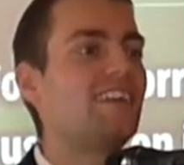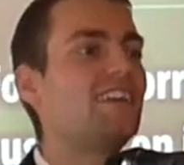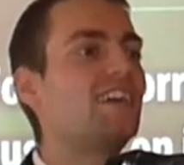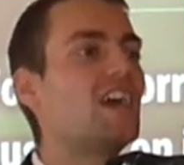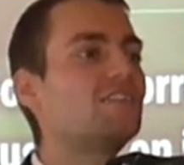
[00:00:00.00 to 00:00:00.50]

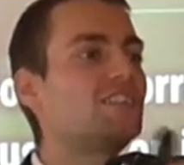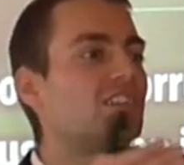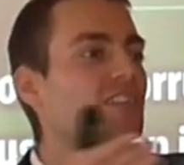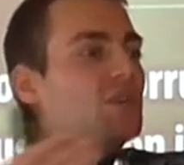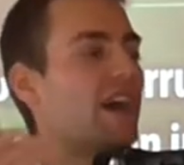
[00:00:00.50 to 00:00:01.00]
and he
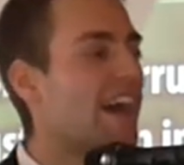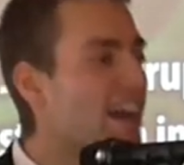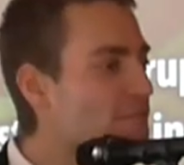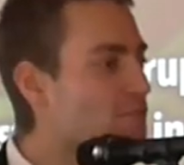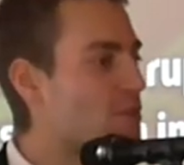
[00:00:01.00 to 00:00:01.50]
gives it to
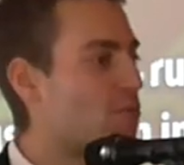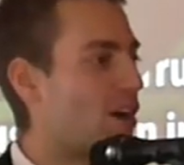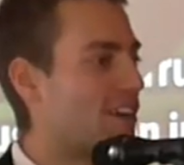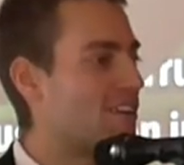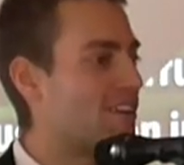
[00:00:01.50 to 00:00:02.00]

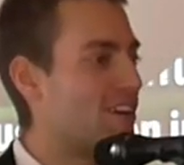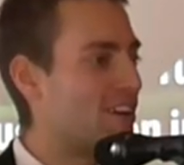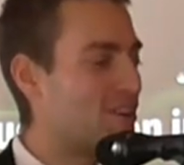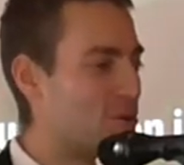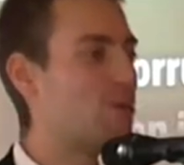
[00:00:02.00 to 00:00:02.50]
everyone
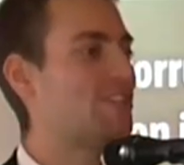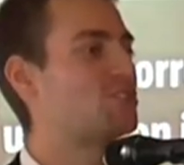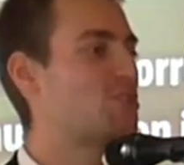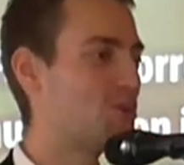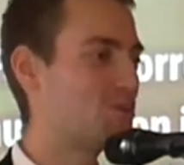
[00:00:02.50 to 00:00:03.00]
who
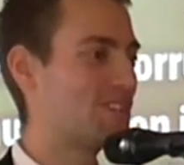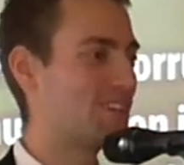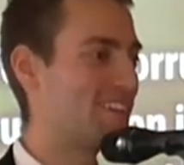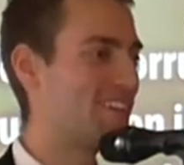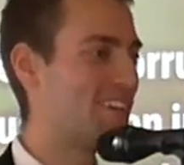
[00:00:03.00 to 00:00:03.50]
has
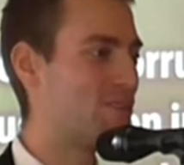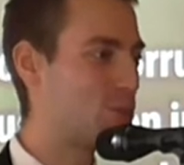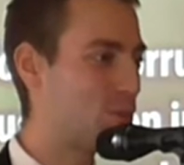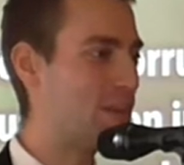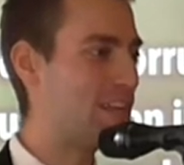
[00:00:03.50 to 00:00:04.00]

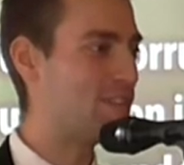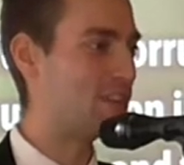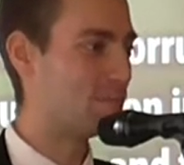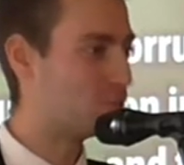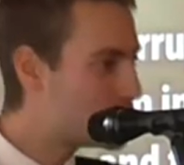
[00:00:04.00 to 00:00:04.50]
chosen to
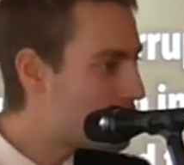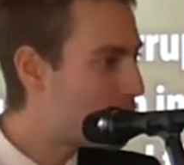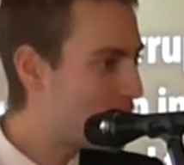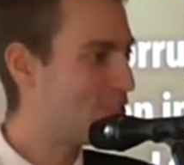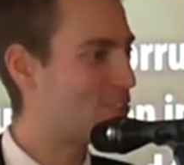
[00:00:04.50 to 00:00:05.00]
believe in him. Do
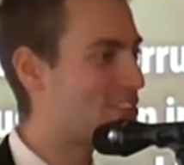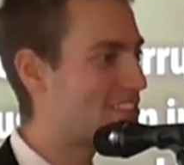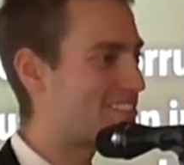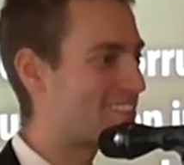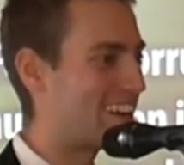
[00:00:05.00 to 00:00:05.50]
you believe
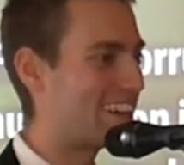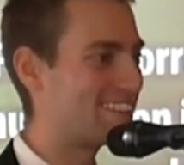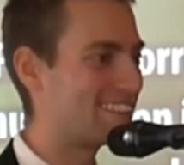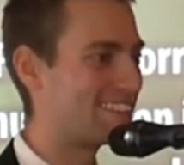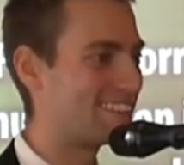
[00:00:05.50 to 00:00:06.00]
in Jesus
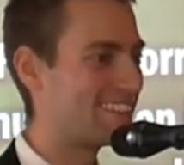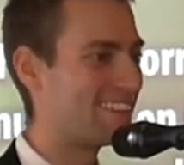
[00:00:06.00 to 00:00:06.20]
Christ?